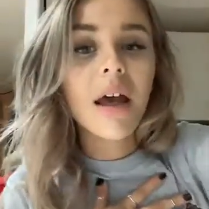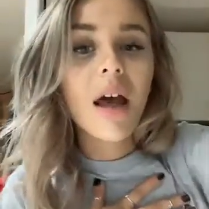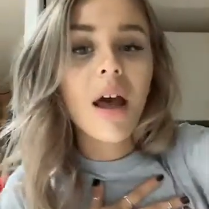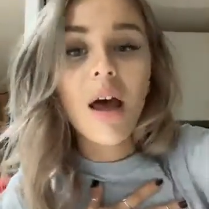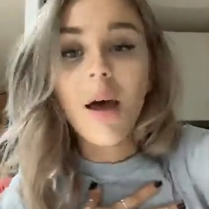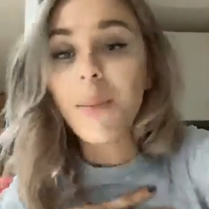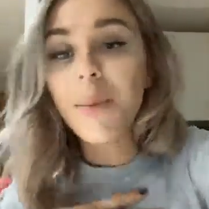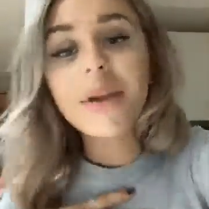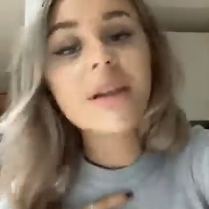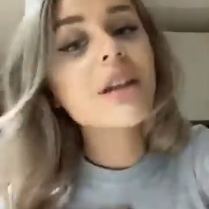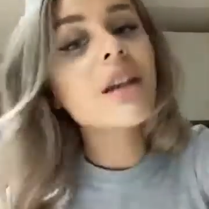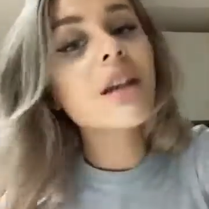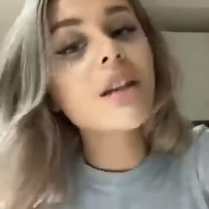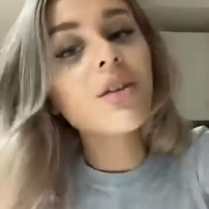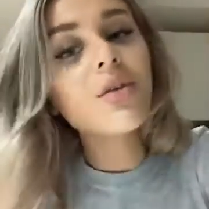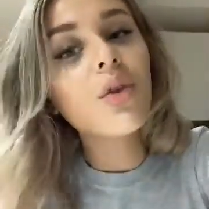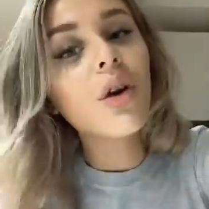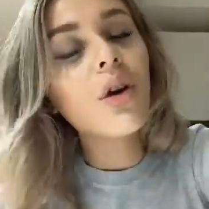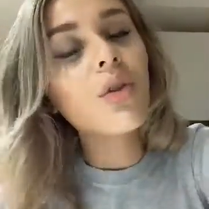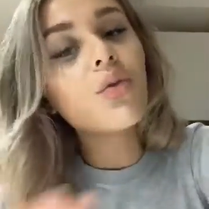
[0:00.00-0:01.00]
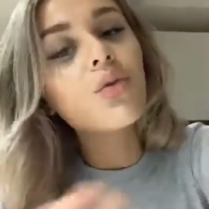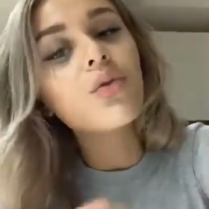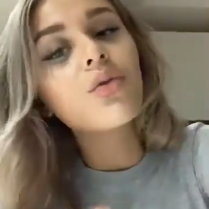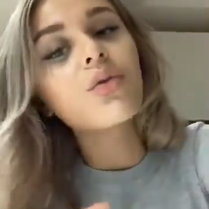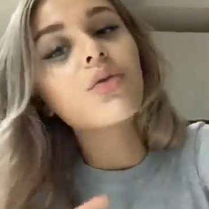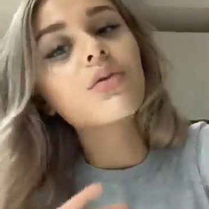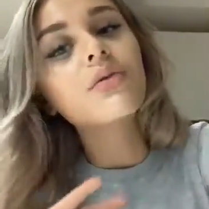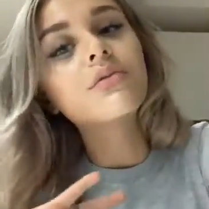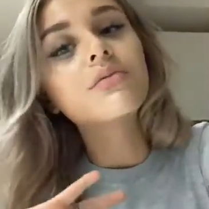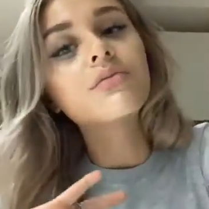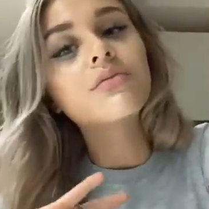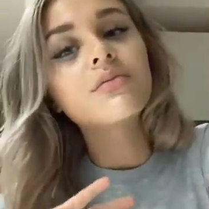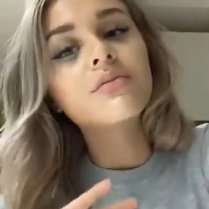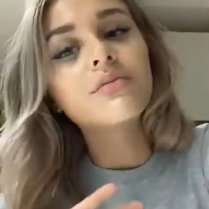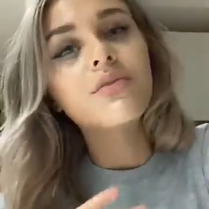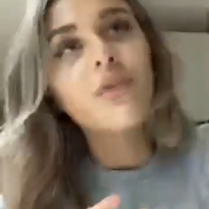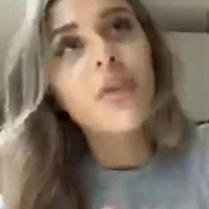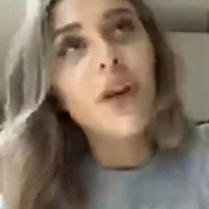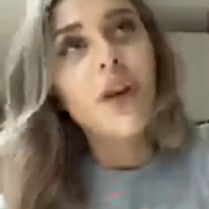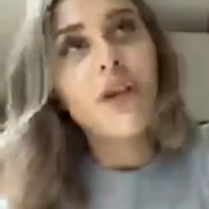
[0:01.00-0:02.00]
opinion. You are all
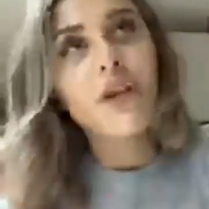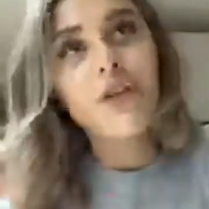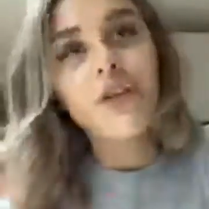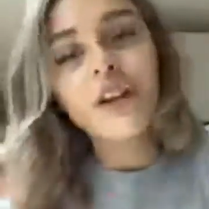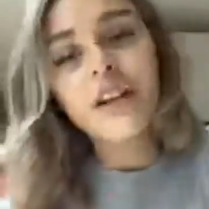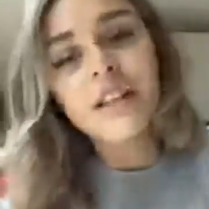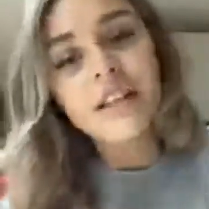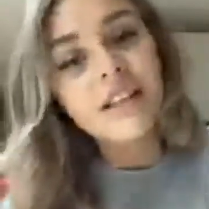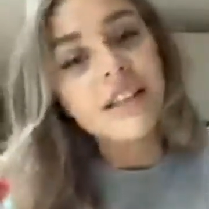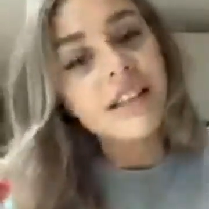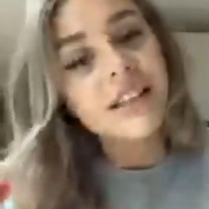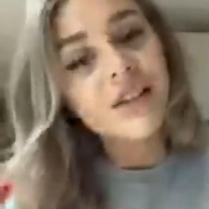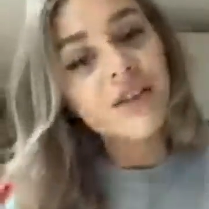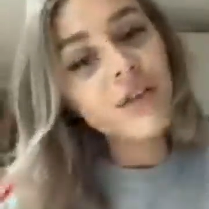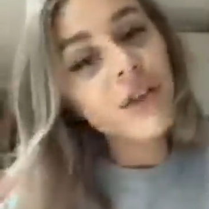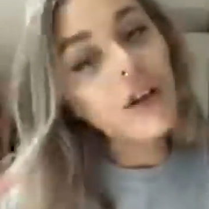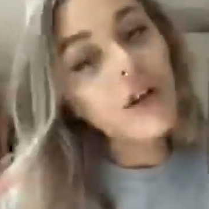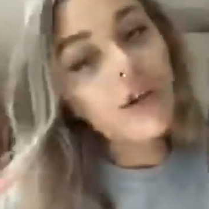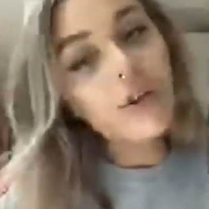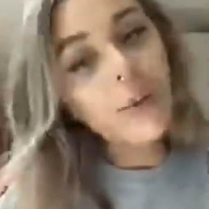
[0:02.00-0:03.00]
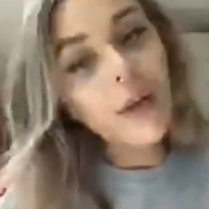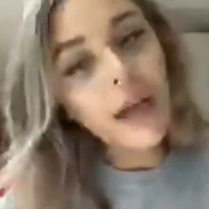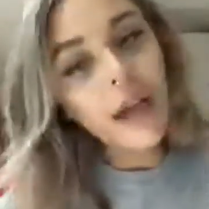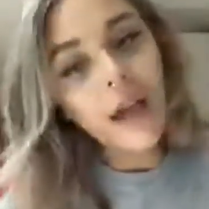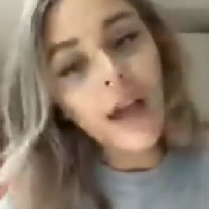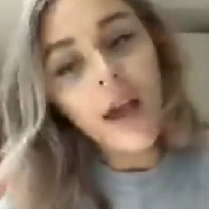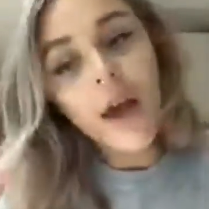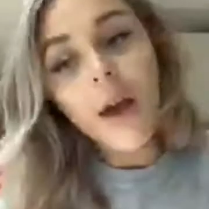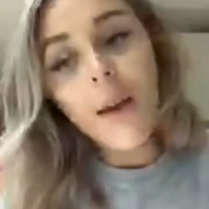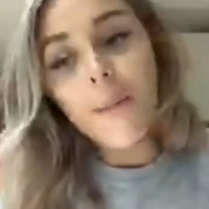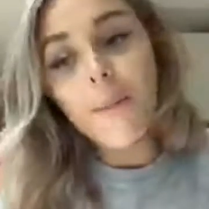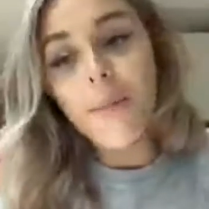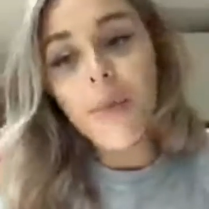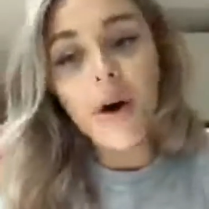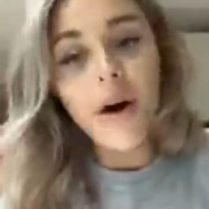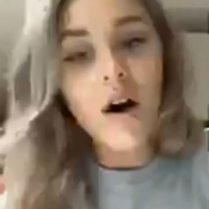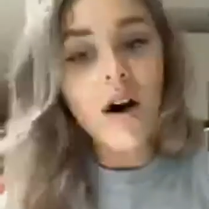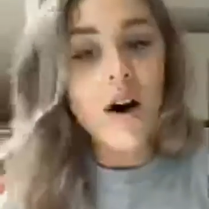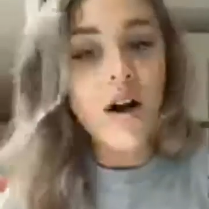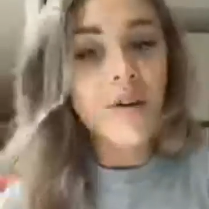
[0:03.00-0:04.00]
very free to disagree with me,
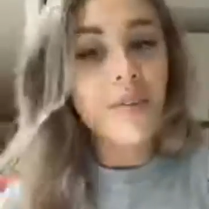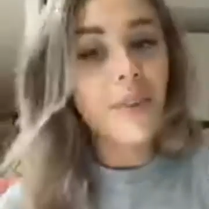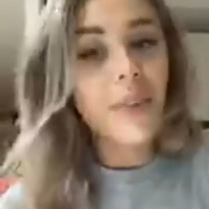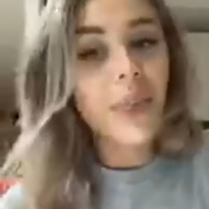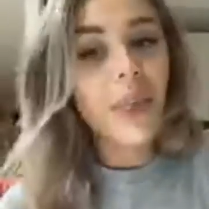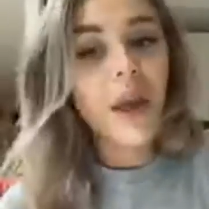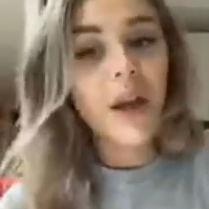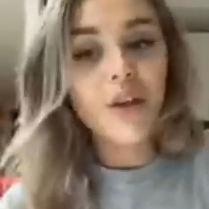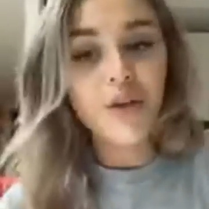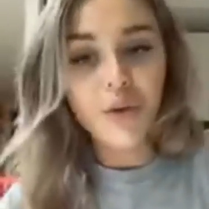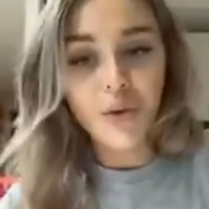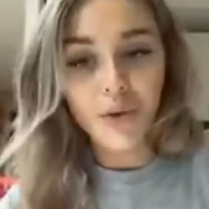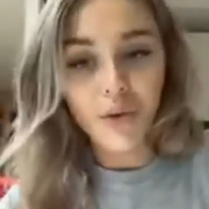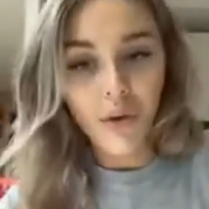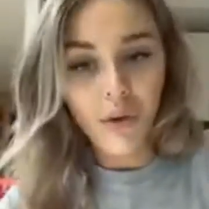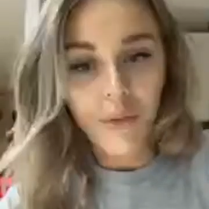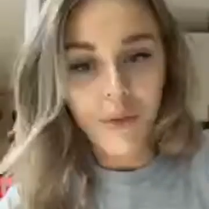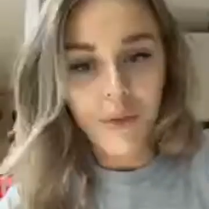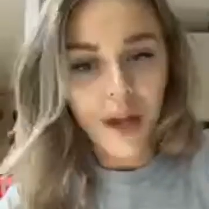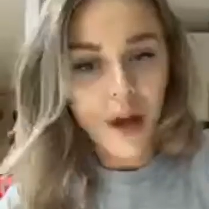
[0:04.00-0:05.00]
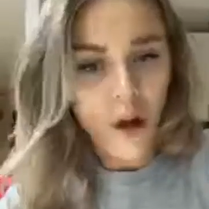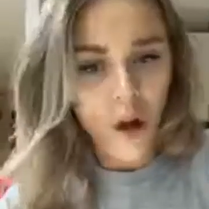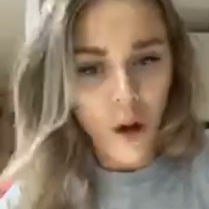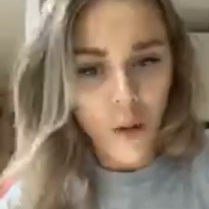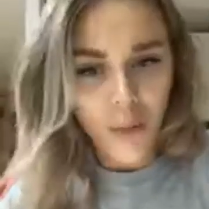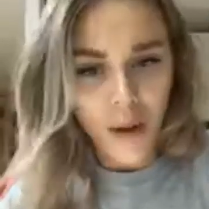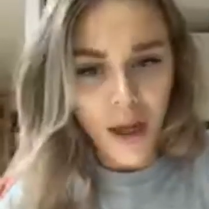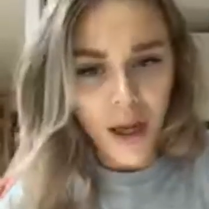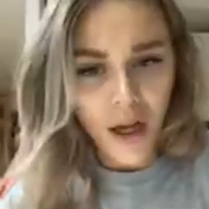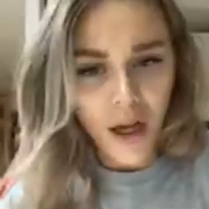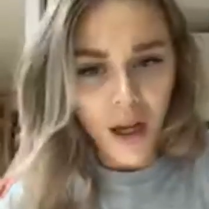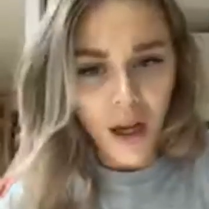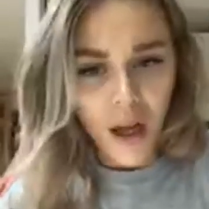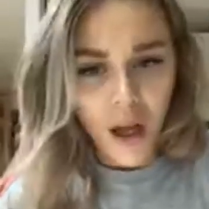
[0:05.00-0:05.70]
but I do agree with that comment.